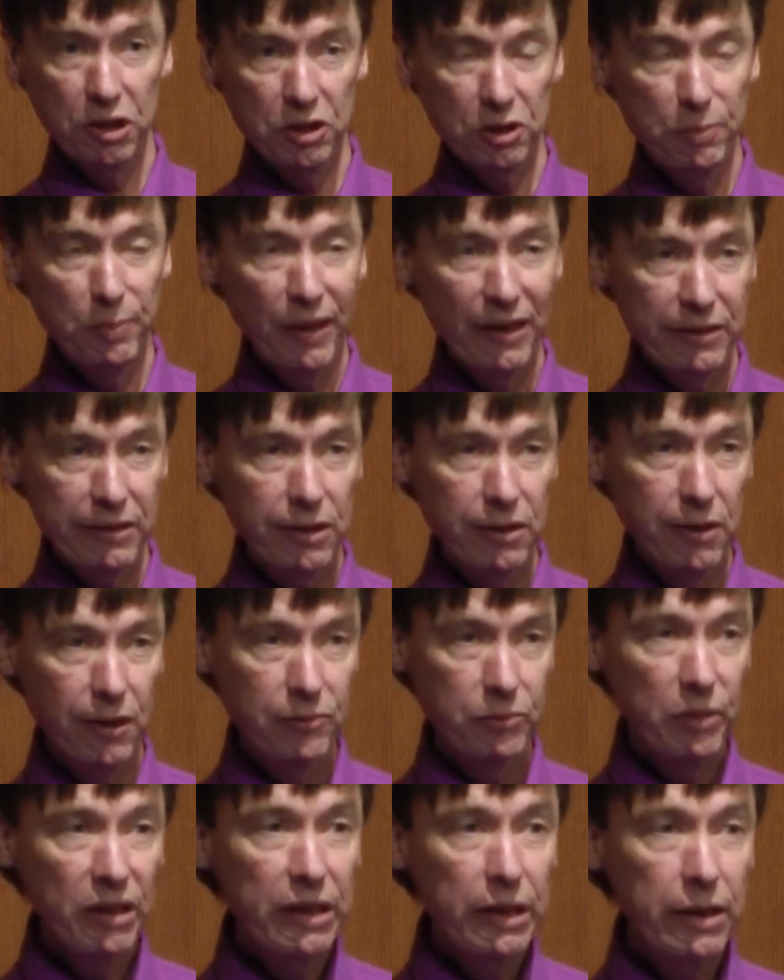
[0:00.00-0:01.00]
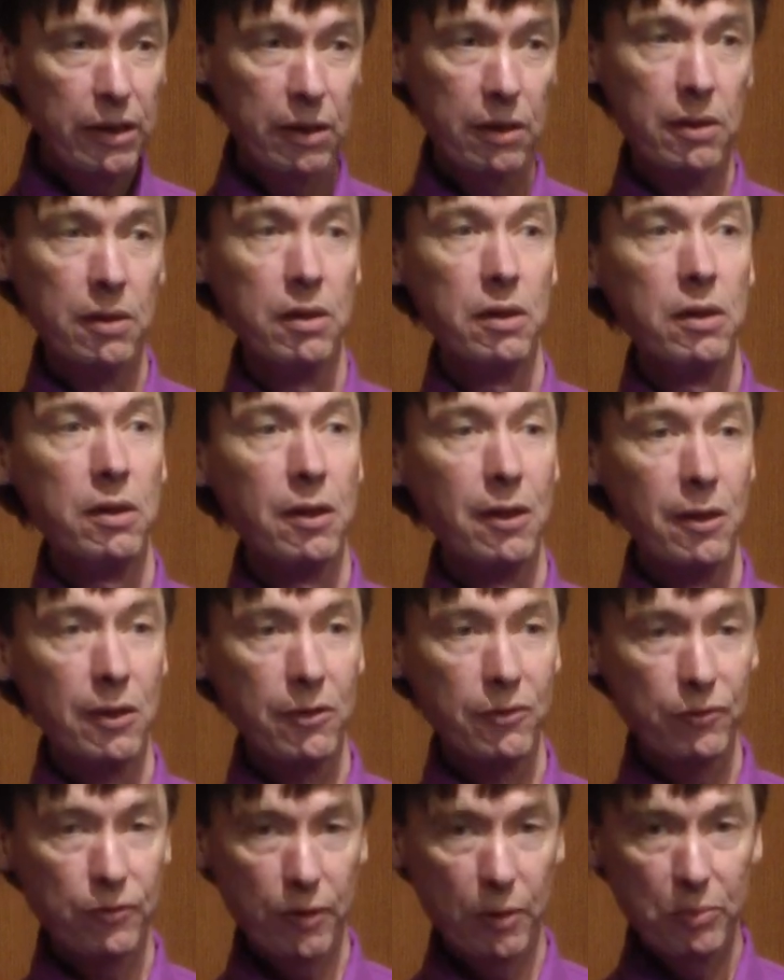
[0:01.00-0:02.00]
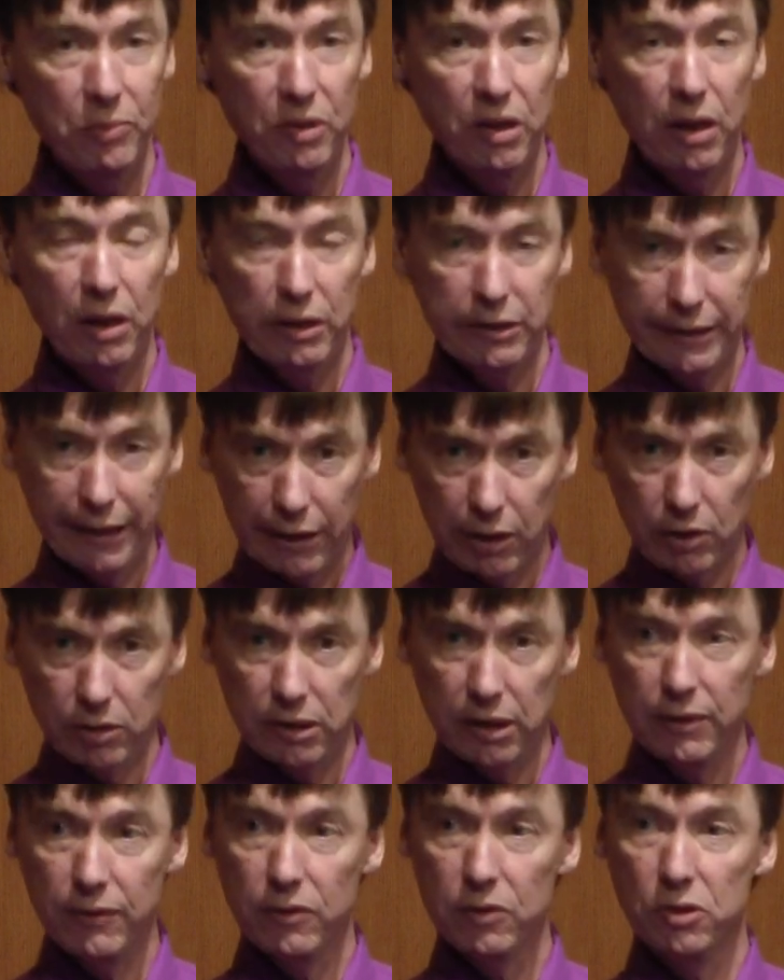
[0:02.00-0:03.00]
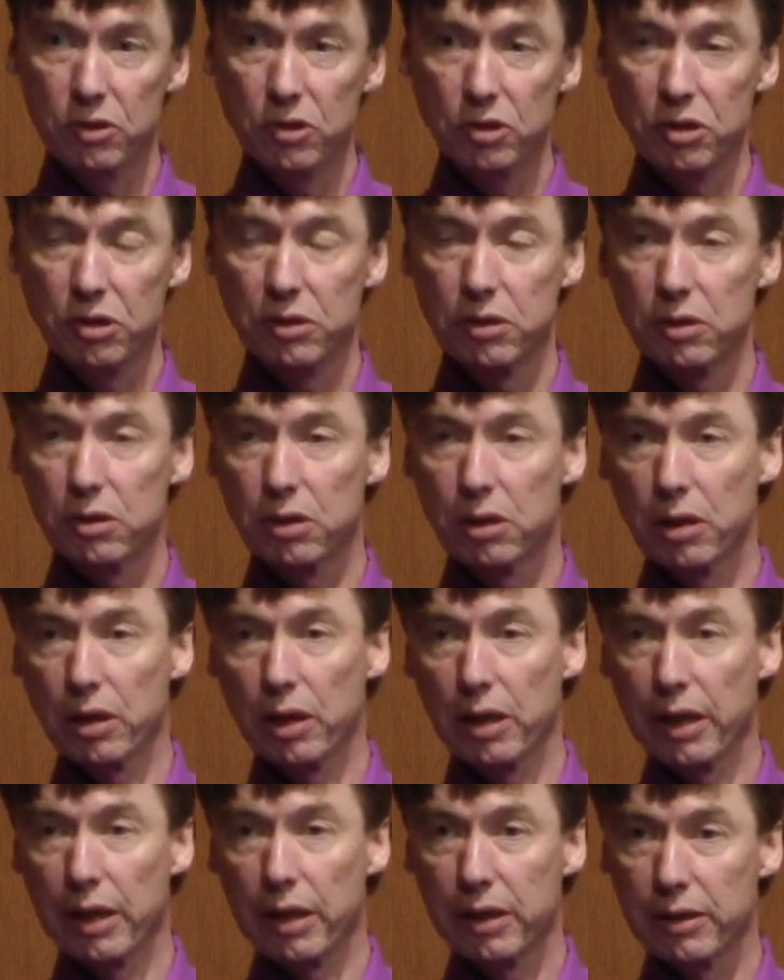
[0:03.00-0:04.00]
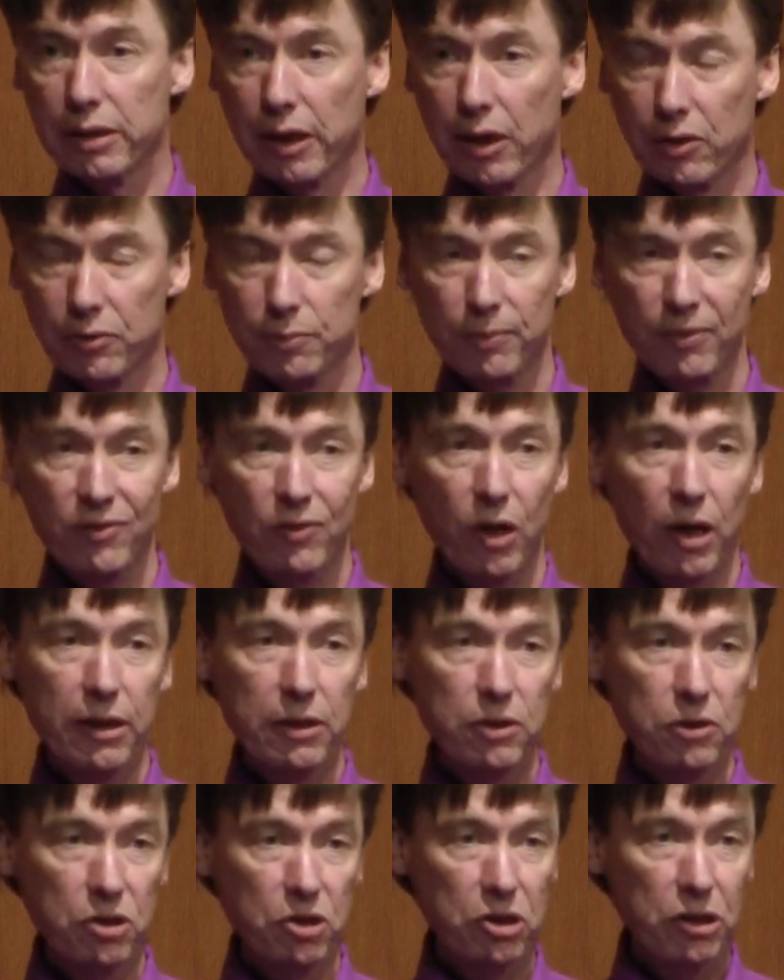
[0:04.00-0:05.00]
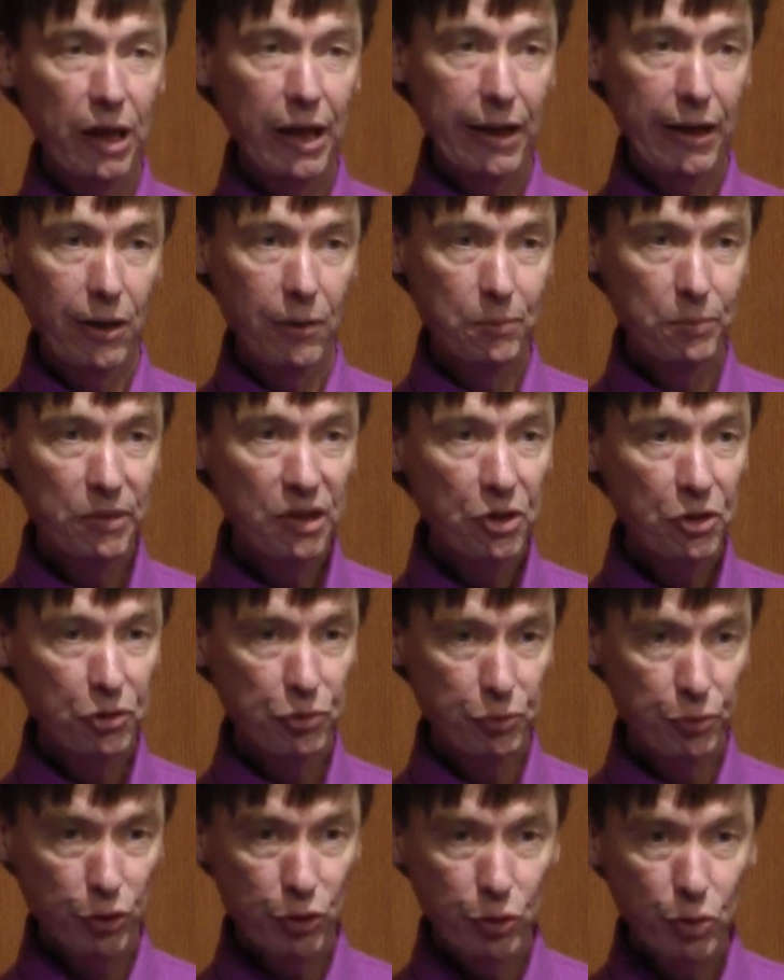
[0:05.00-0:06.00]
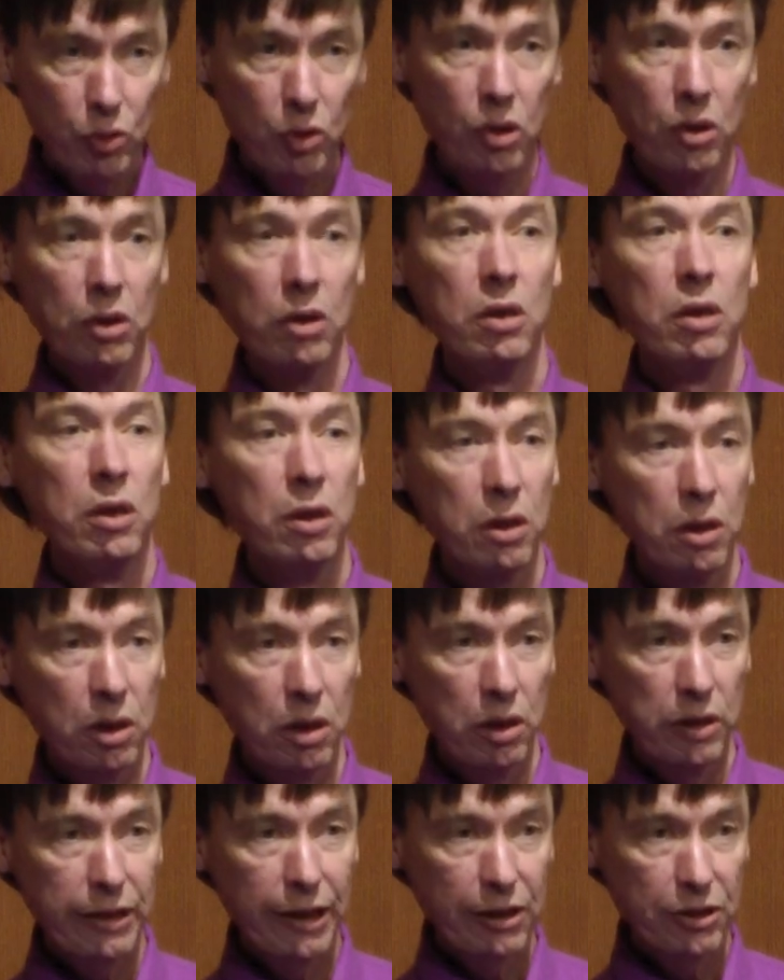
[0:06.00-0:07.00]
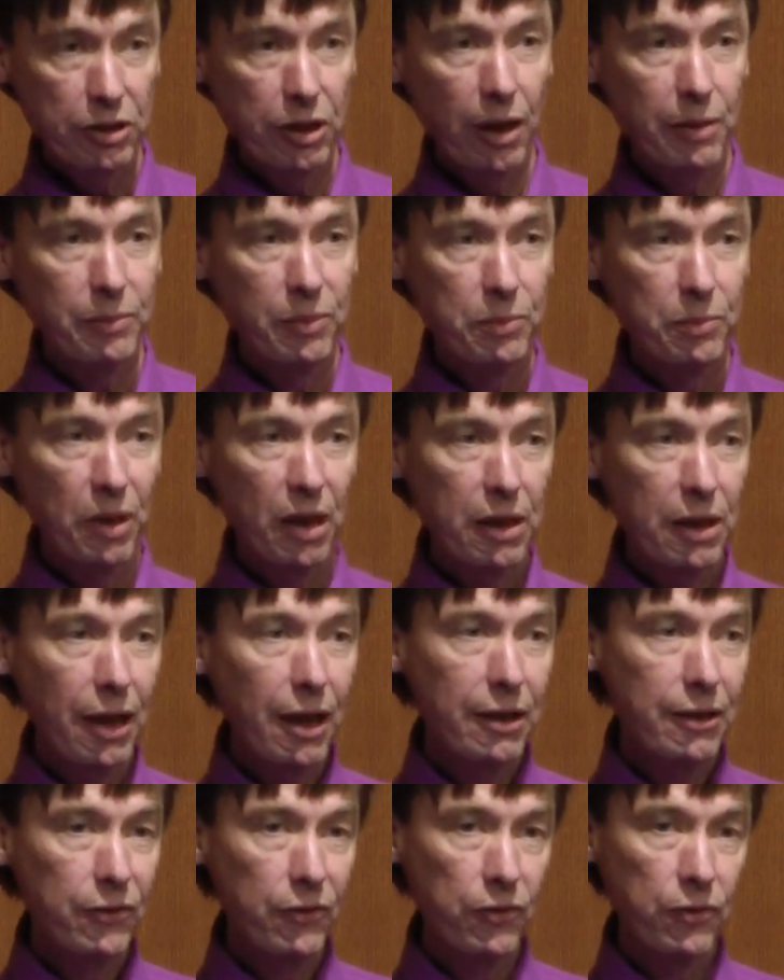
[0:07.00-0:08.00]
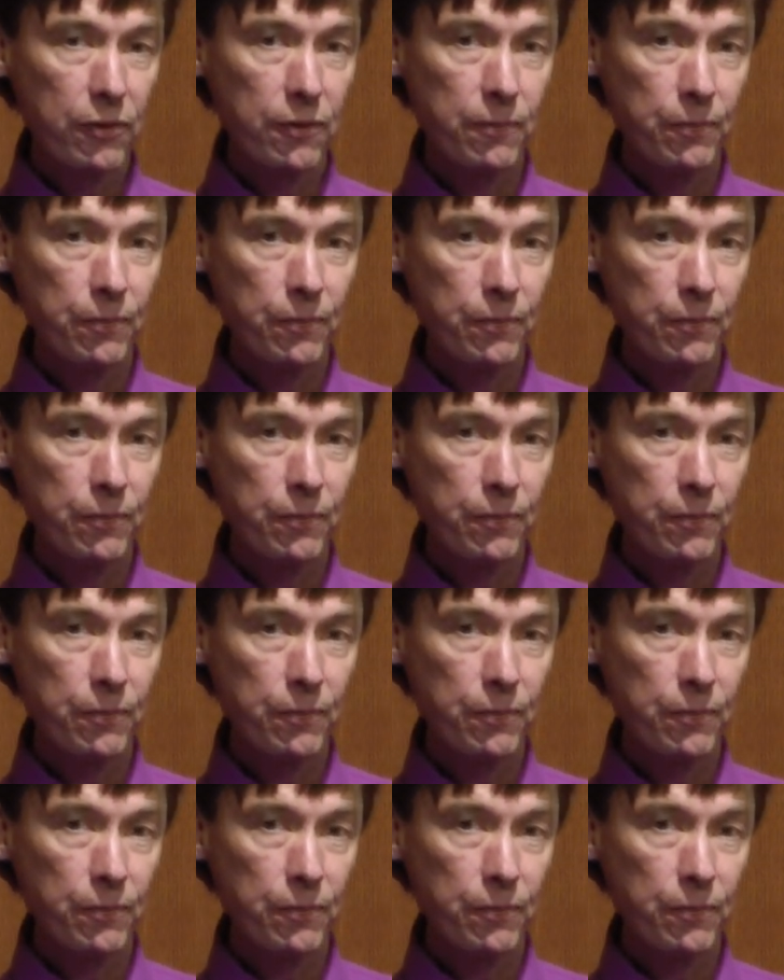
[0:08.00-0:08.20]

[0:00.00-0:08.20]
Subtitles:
was expected of me from the caregivers and health providers that helped me through that time in my life.